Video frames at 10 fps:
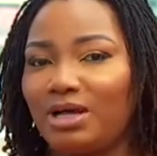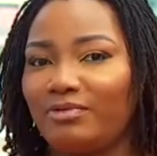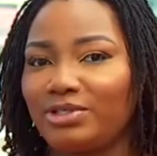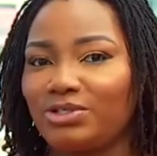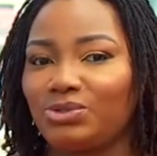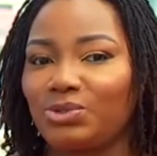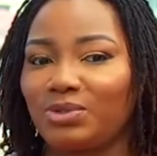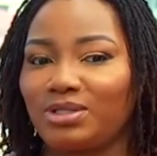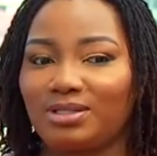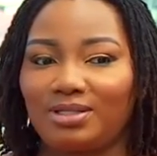have issues
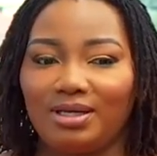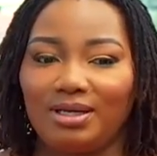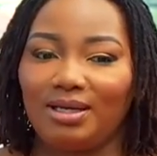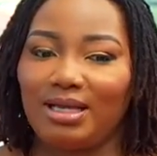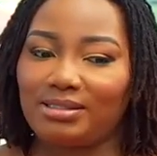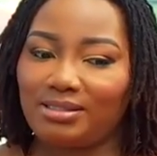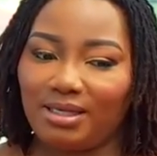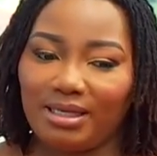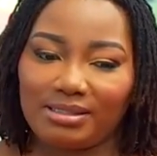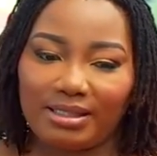with
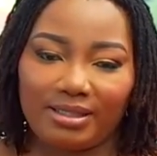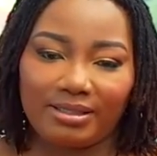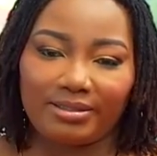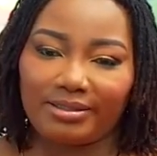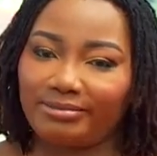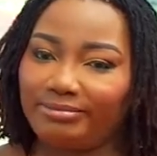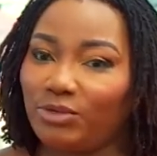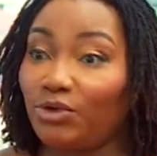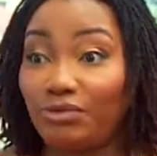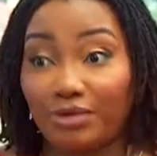STIs like
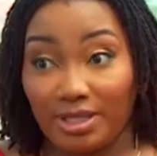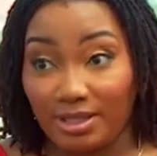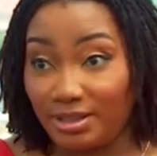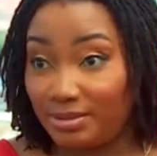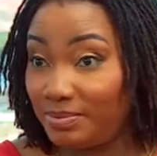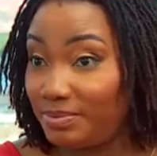gonorrhea,